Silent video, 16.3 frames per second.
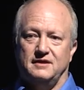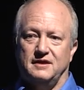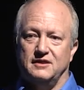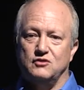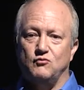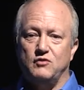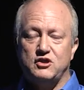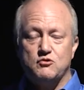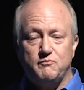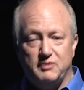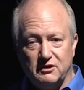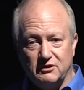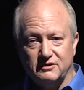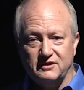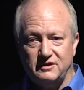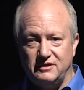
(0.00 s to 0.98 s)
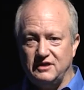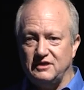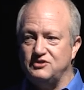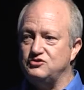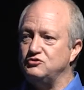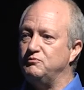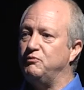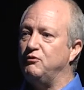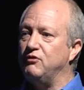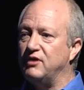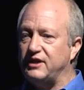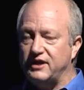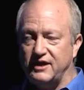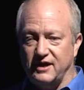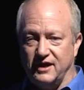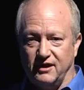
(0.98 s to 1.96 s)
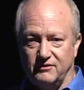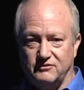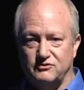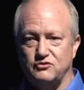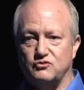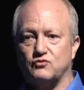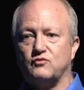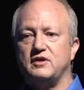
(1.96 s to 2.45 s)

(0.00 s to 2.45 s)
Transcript: And the way you build it is you point it out, you